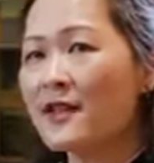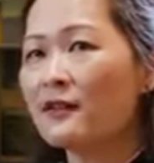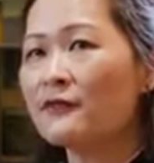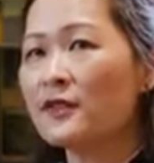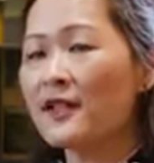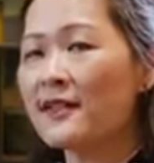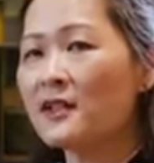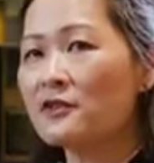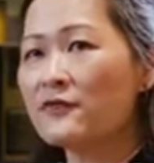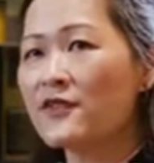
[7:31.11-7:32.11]
careful at the
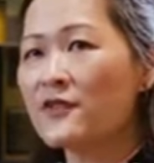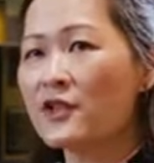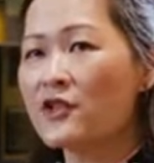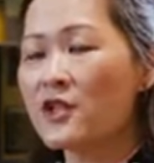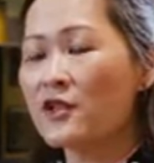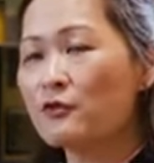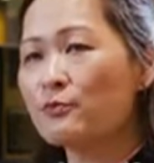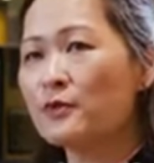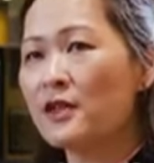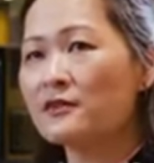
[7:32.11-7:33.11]
end of the surgery as you pull